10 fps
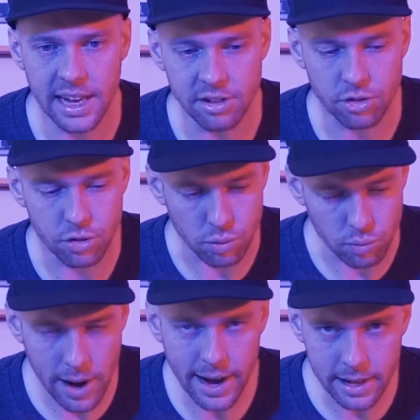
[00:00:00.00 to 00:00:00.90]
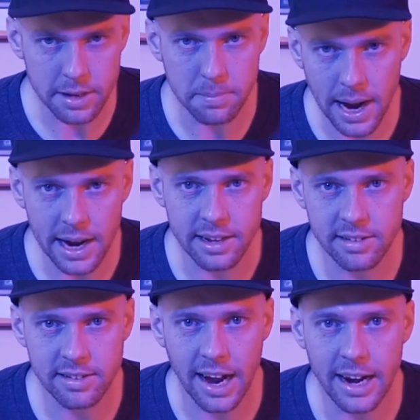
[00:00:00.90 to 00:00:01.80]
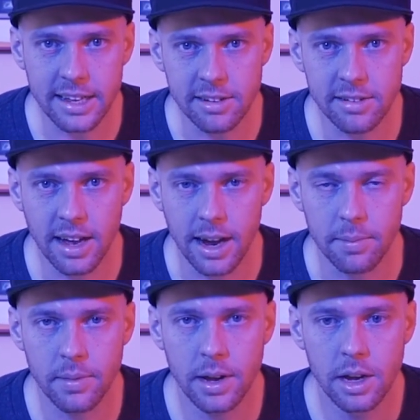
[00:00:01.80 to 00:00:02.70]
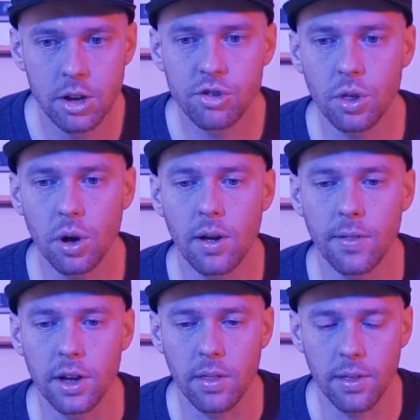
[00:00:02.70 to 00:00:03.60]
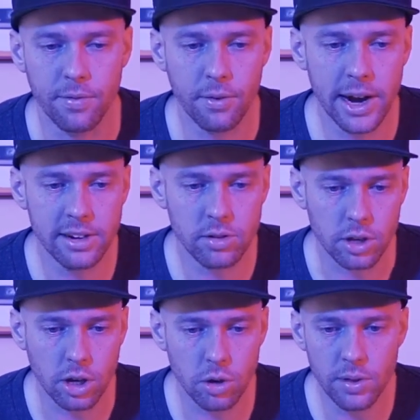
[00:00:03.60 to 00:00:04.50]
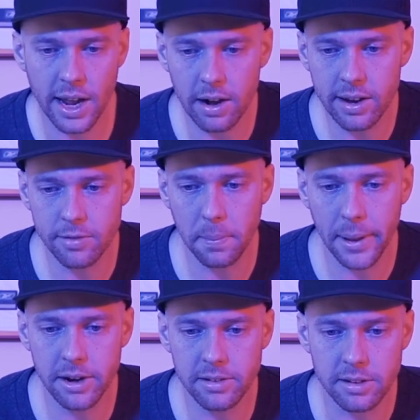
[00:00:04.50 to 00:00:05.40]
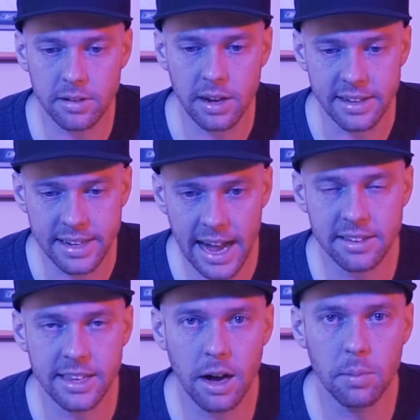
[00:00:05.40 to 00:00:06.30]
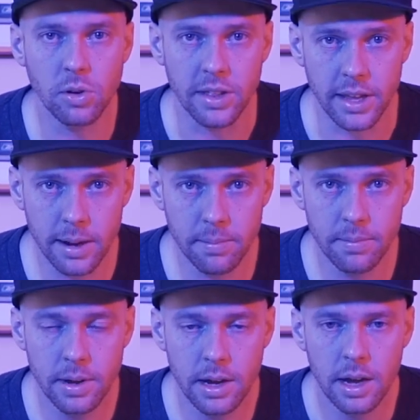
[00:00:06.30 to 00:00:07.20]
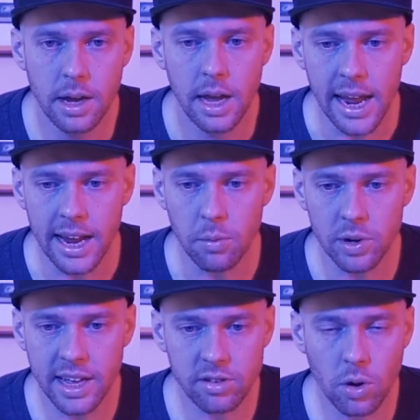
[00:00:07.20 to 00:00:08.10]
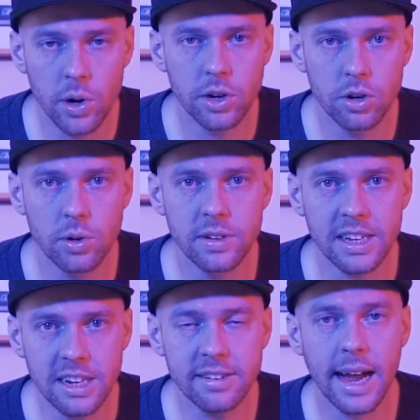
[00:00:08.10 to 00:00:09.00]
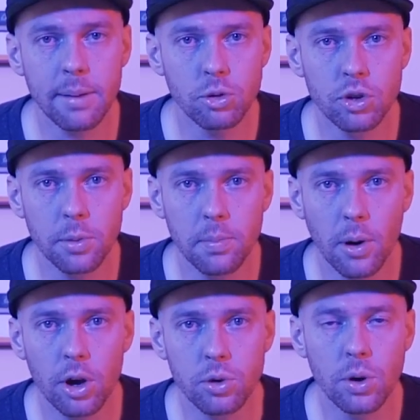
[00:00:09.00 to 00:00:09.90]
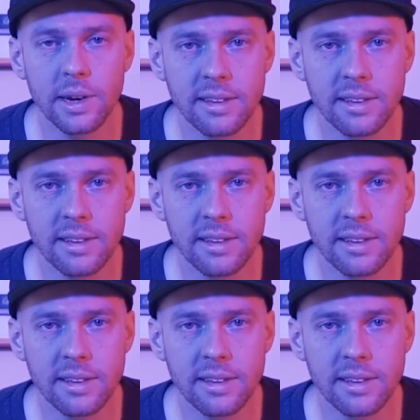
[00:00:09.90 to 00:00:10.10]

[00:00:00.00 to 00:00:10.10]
is directly by his side each time. So the phrase or the cue that I'll give to players is attach the elbow to the hip. And what that's going to do is each time you dribble the ball, you know